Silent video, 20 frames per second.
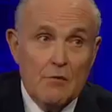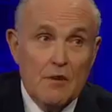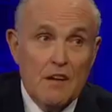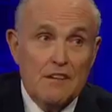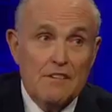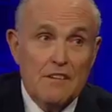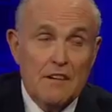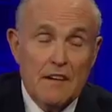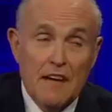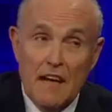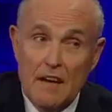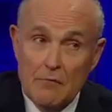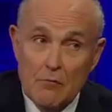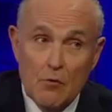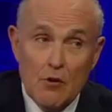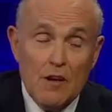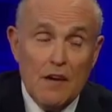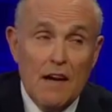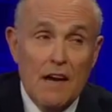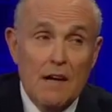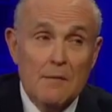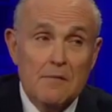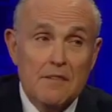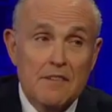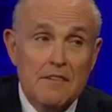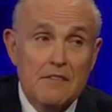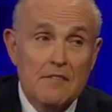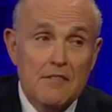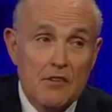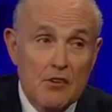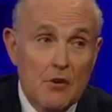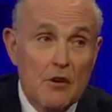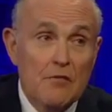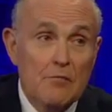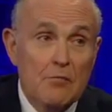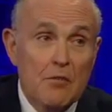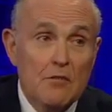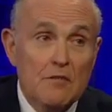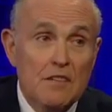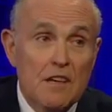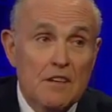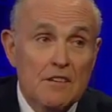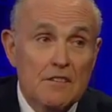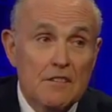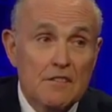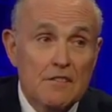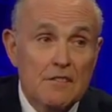arrested. I have more cops than you have protesters.